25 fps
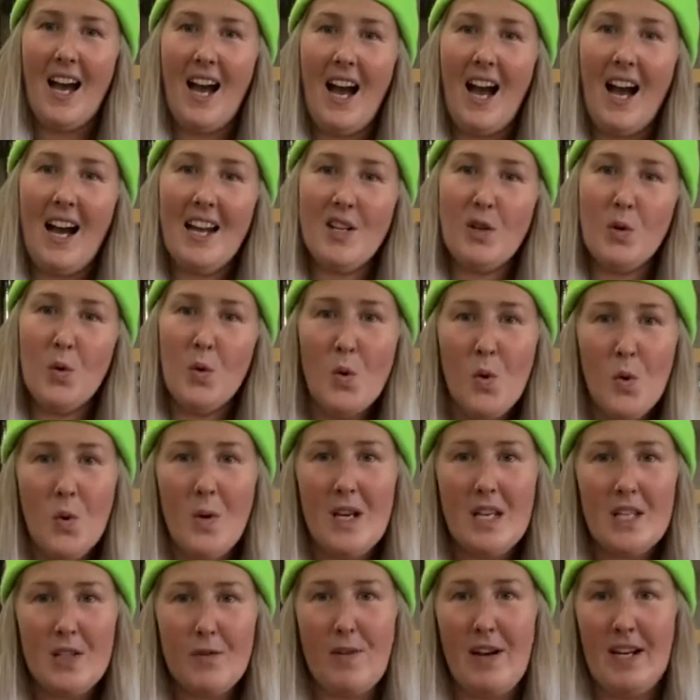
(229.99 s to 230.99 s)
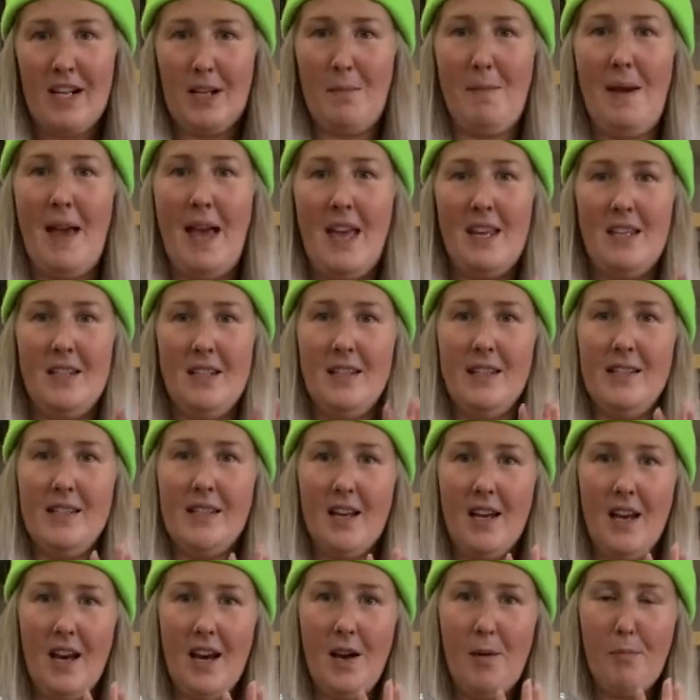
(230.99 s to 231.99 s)
I always recommend
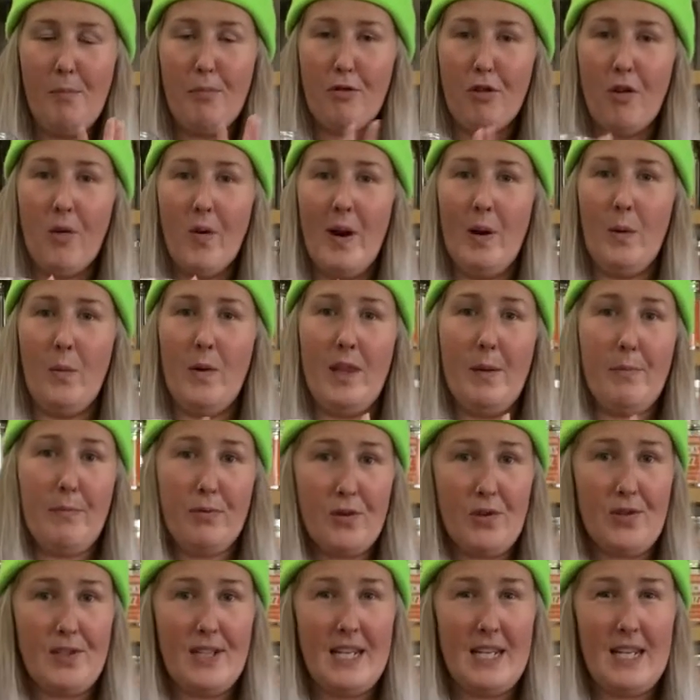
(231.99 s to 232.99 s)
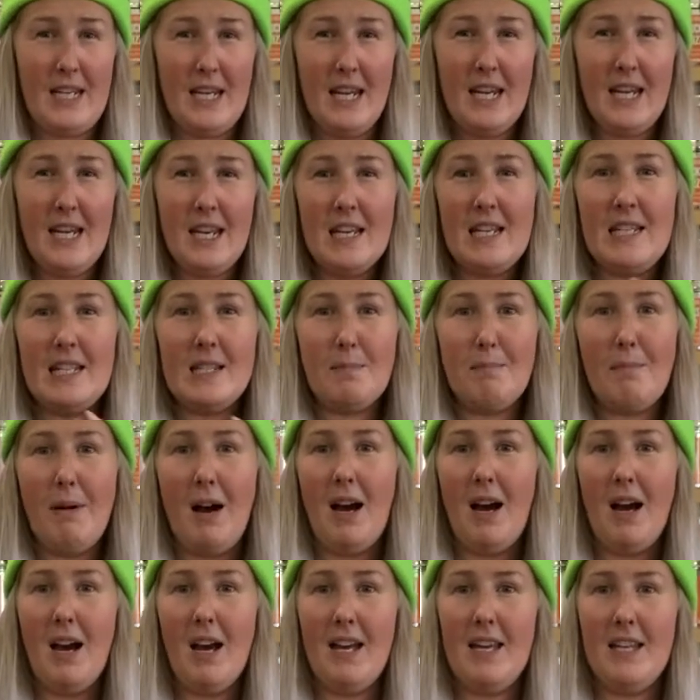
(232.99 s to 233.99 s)
brewing with a Brewdini. It's
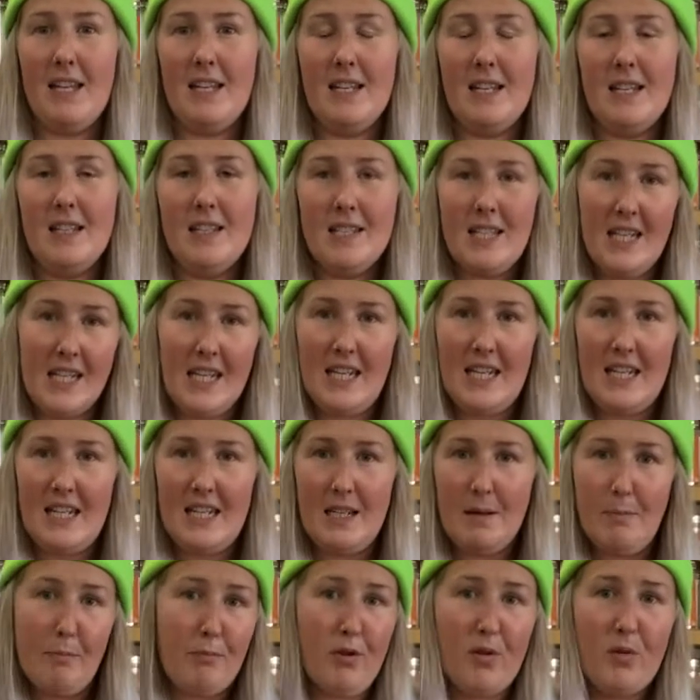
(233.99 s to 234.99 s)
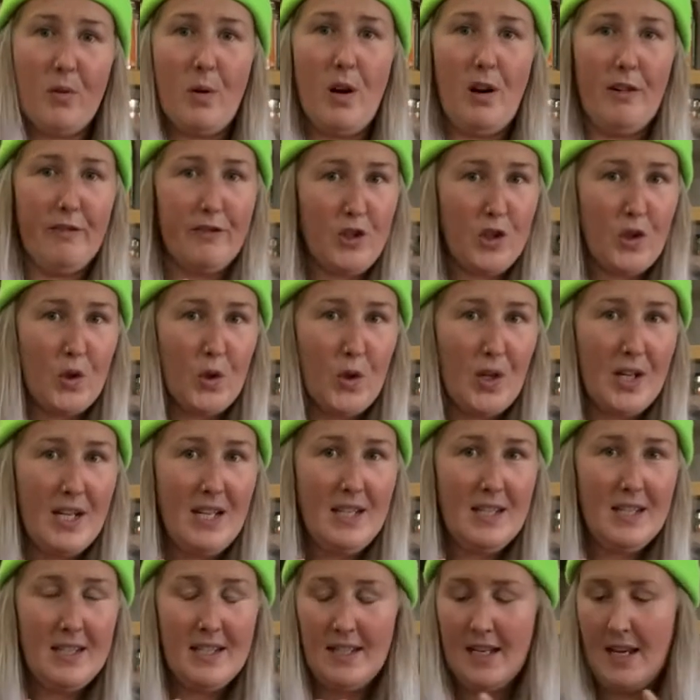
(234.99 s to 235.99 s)
my tea brewer of
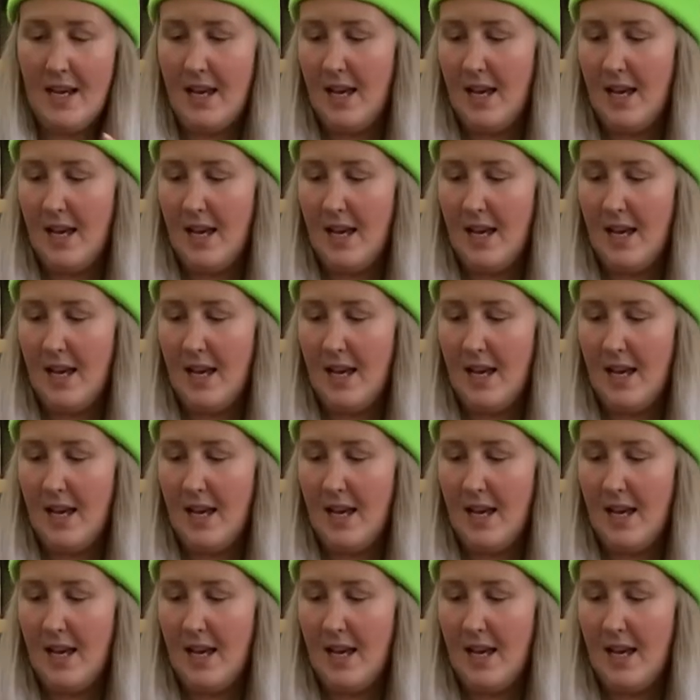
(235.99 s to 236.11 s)
choice.